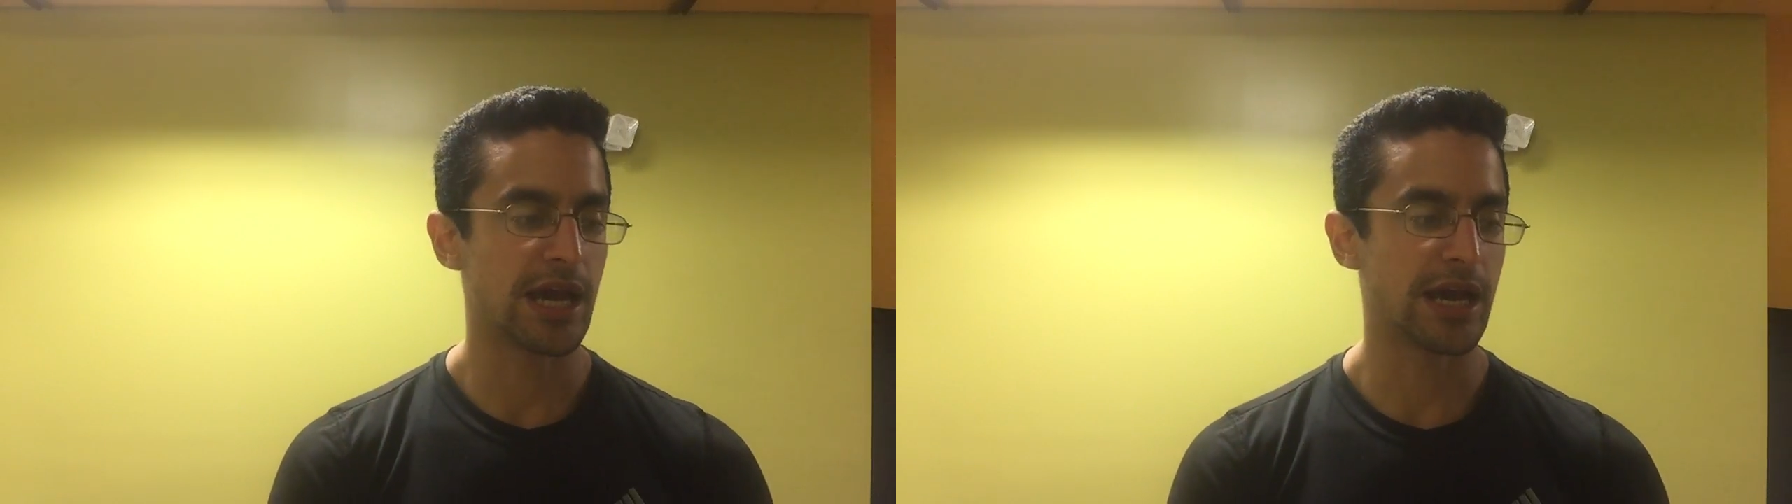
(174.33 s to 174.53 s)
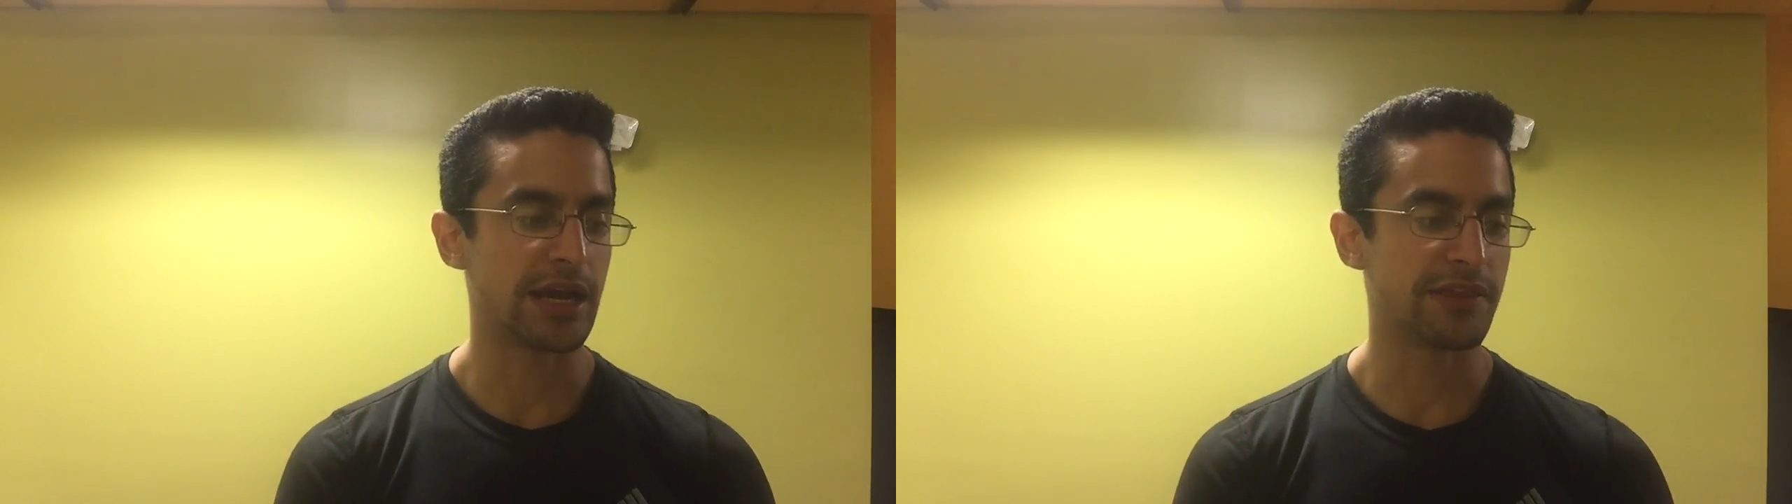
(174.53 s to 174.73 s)

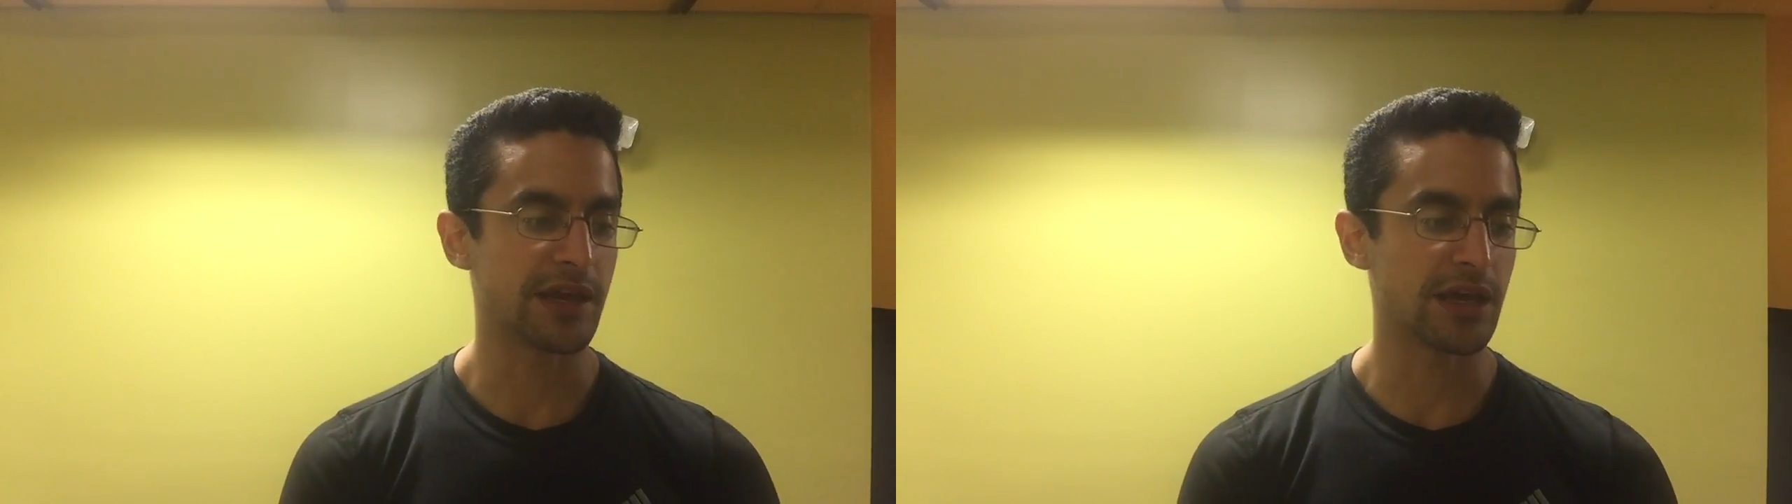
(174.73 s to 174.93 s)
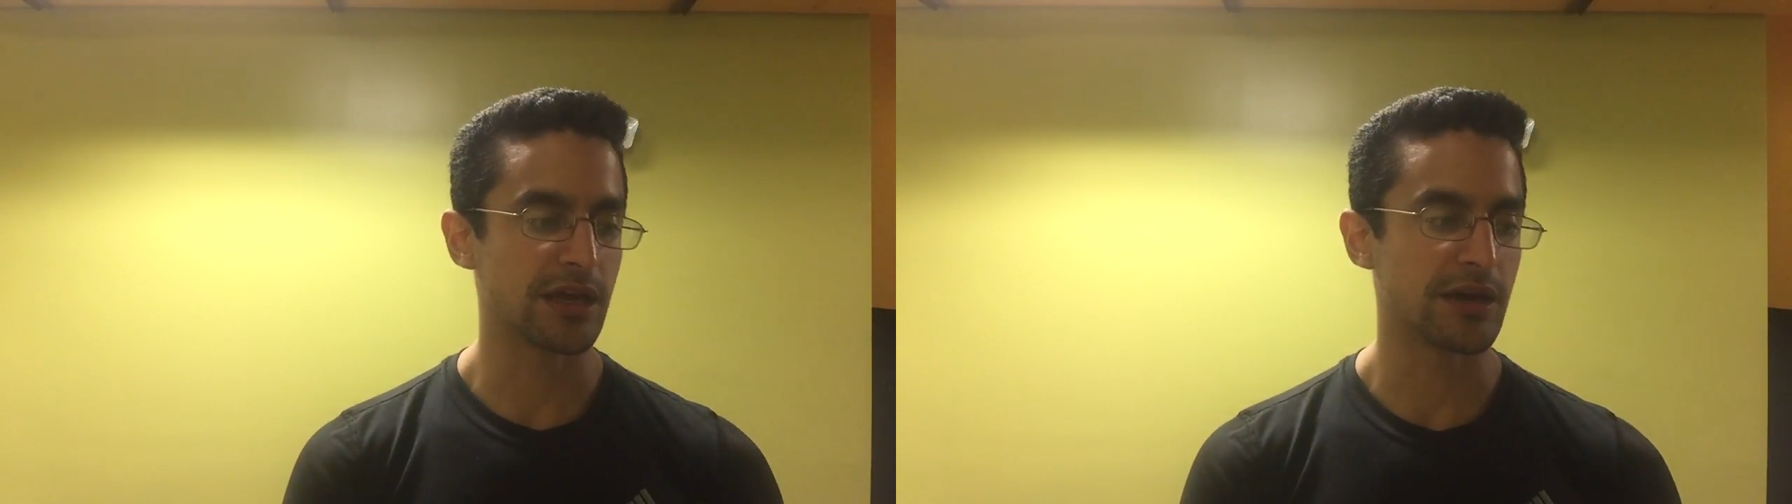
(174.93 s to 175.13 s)
And I
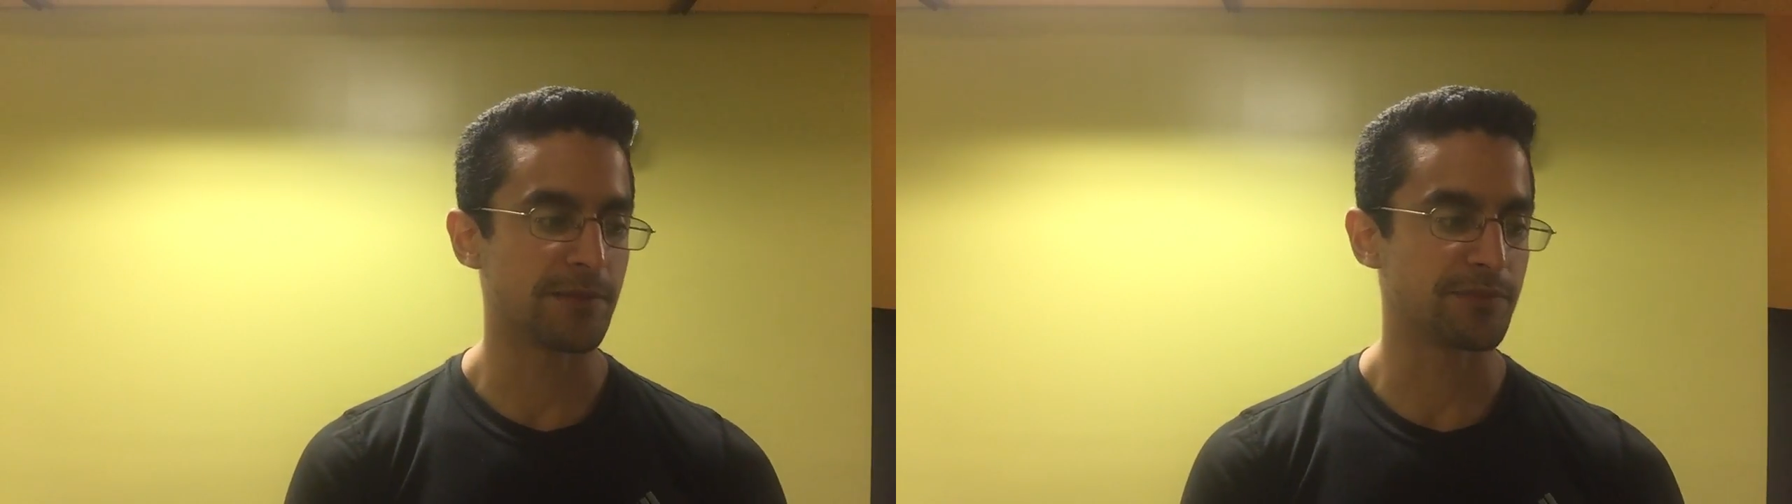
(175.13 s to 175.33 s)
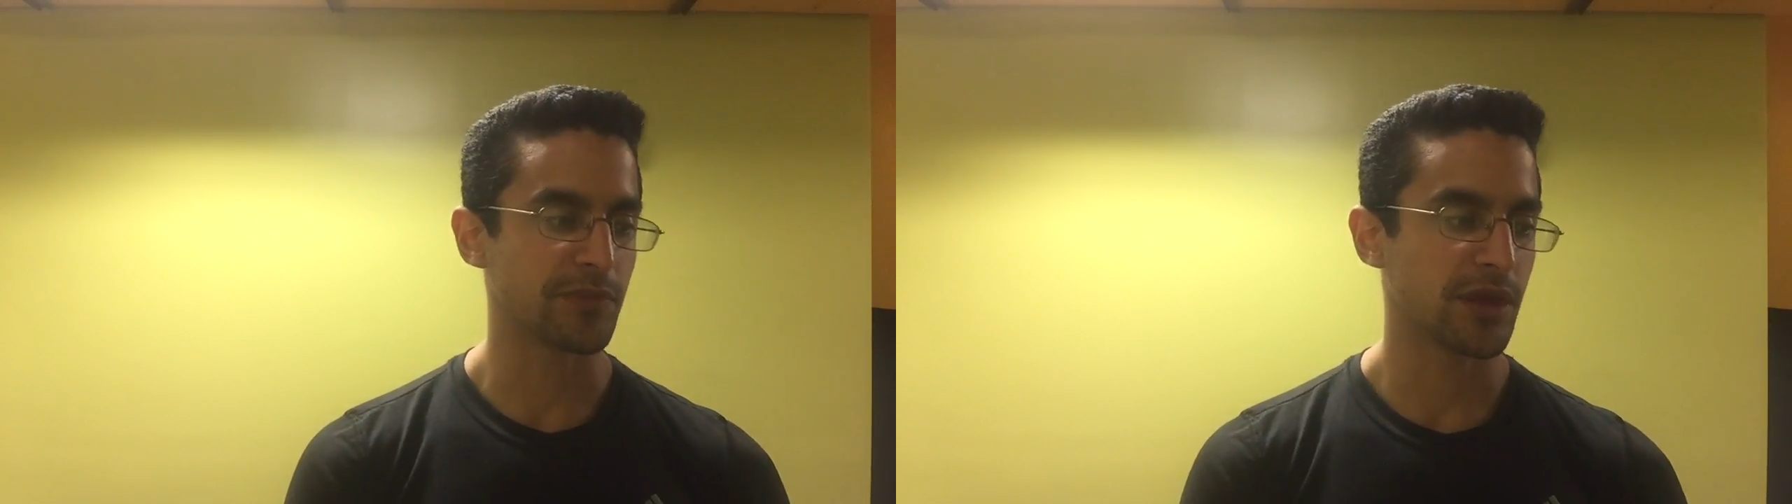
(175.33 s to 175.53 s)
think
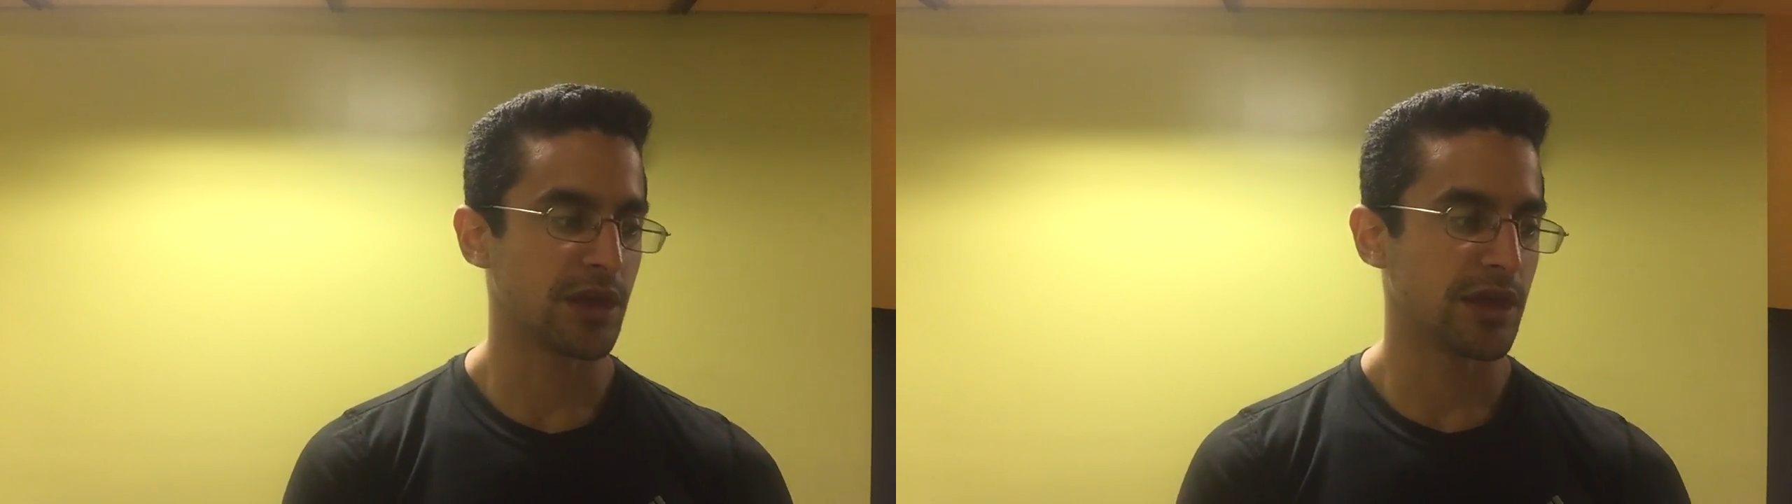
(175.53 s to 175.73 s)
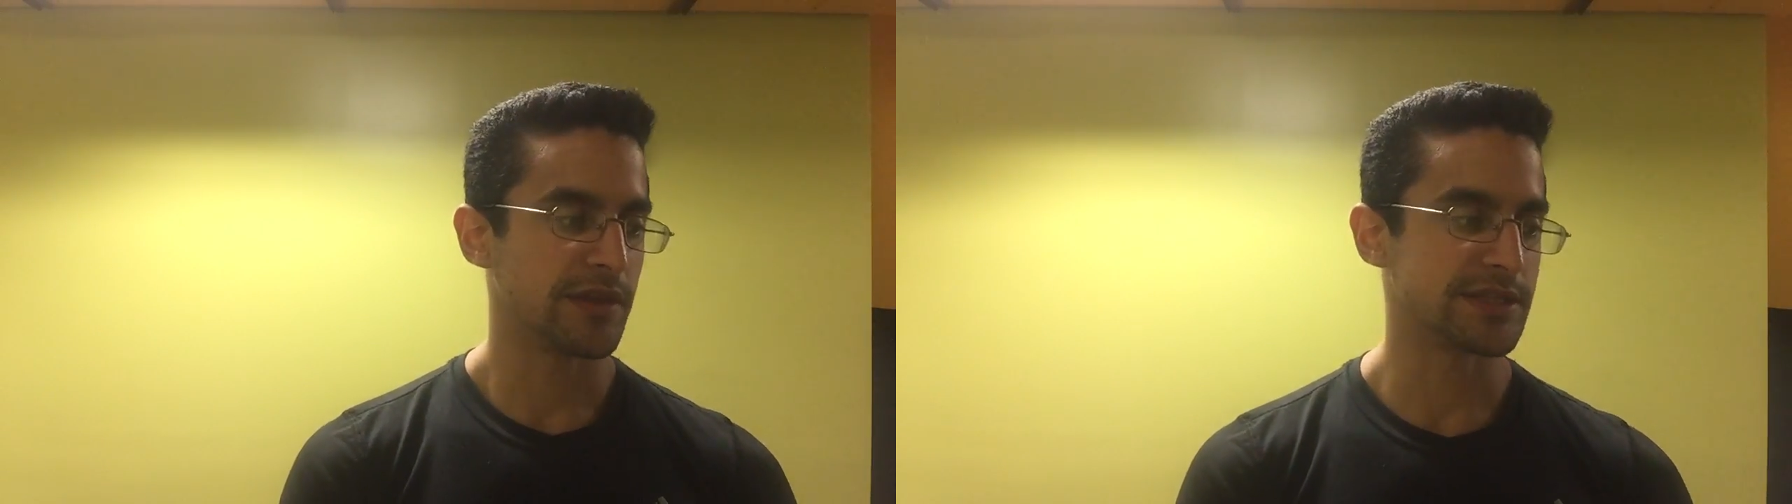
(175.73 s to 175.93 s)

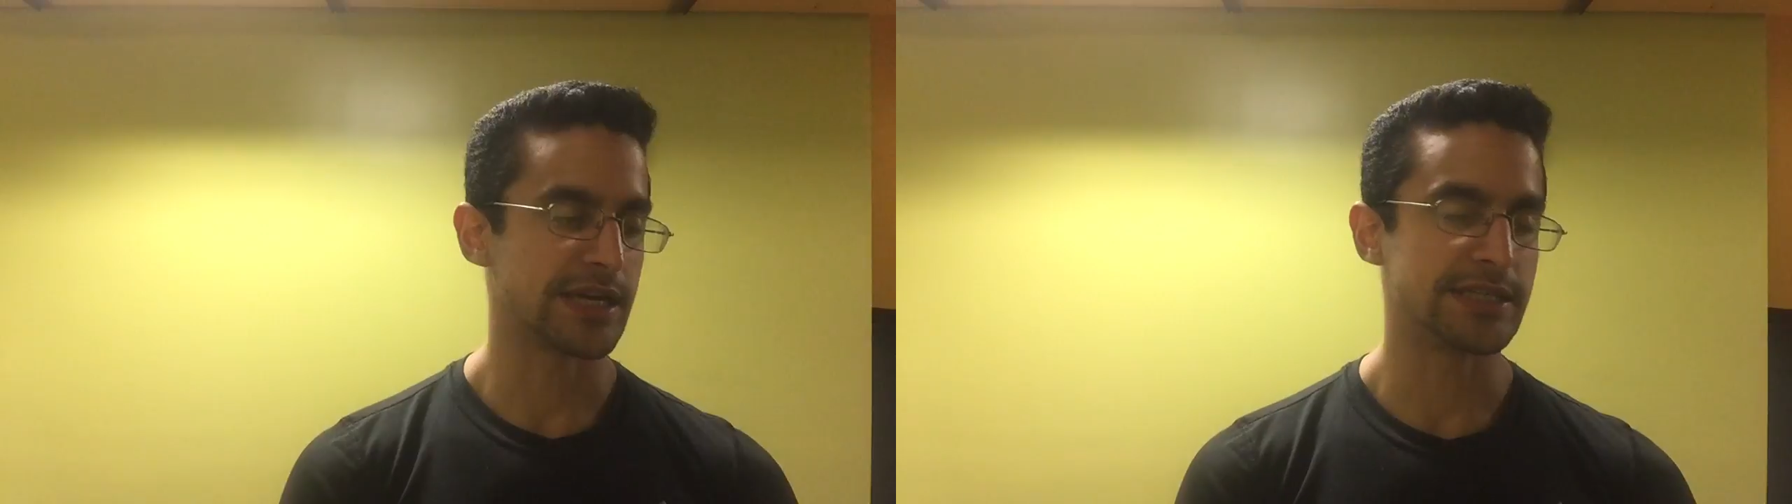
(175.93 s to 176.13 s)
this